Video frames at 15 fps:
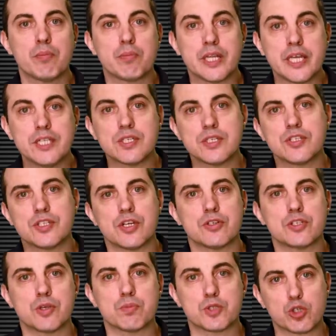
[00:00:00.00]
please consider
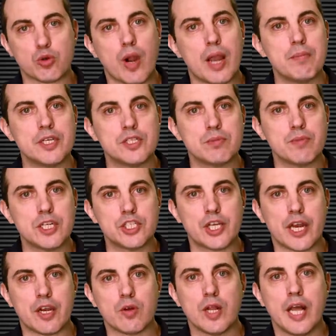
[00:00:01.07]
subscribing to my
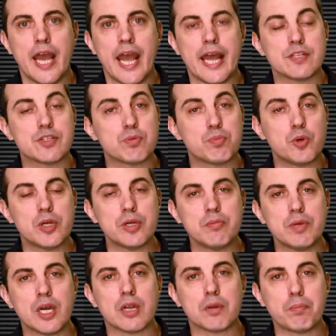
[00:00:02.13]
channel and supporting
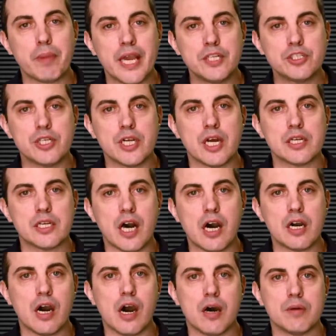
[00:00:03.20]
me on
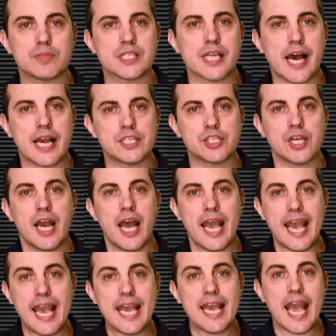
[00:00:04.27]
patreon.com slash
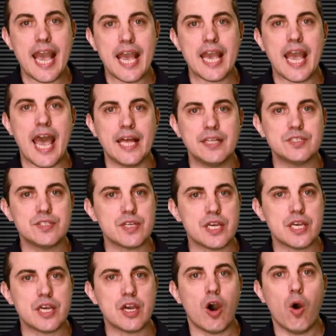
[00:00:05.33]

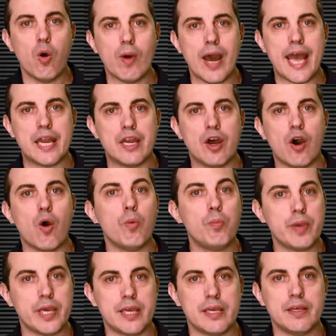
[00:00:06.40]

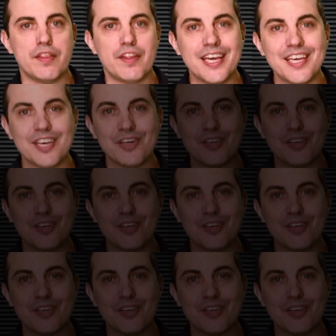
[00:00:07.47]
A-A-N-T-O-N-O-P. Thank